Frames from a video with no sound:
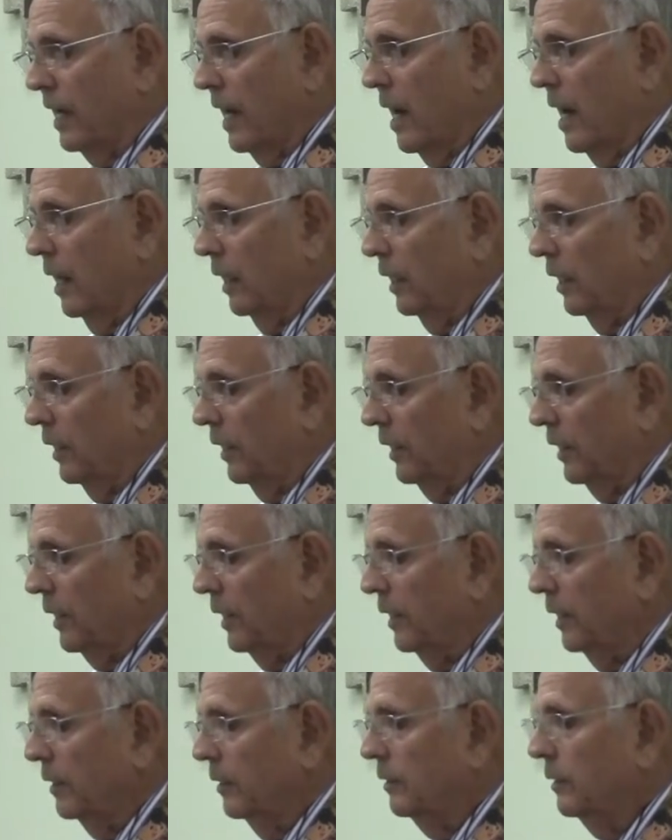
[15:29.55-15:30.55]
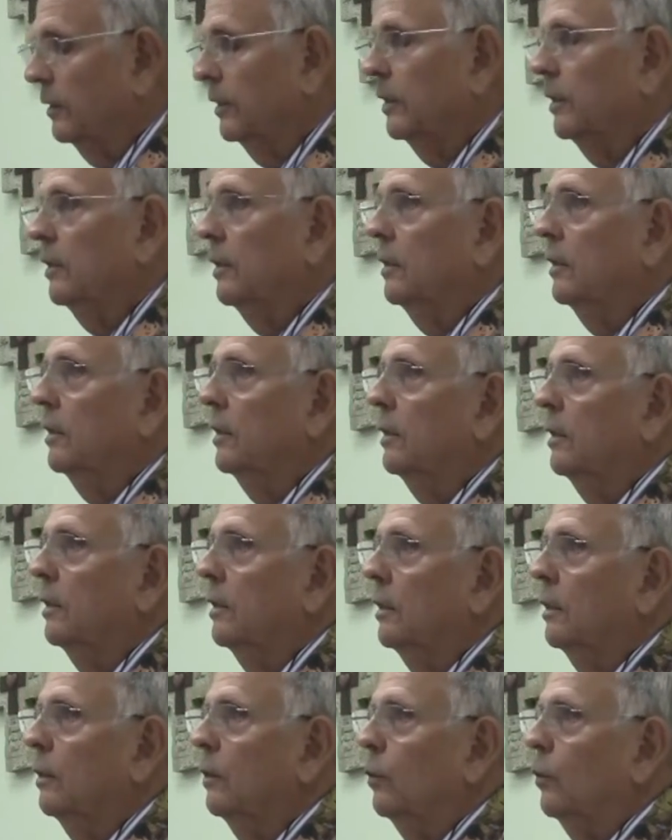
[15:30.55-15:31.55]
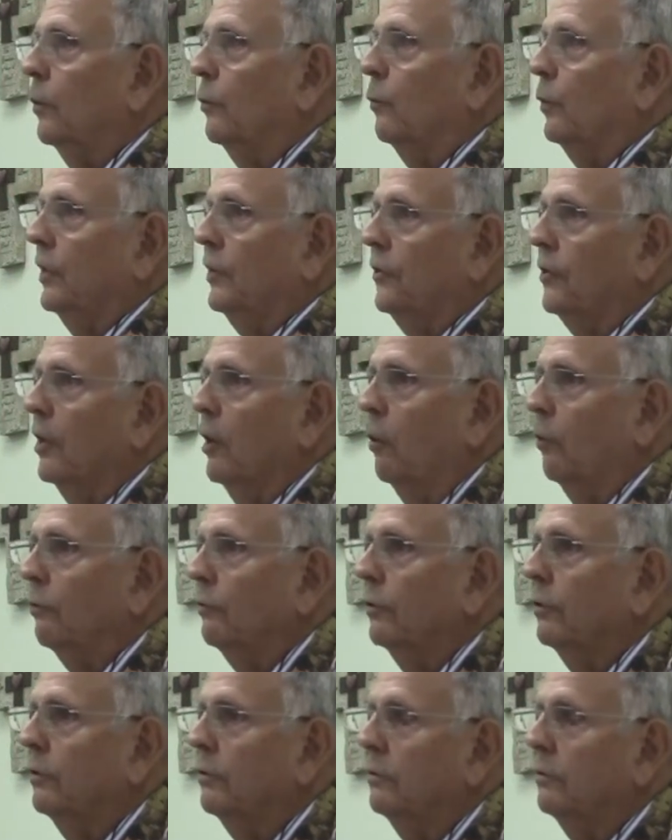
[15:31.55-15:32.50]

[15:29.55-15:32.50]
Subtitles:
Galilee. When we don't,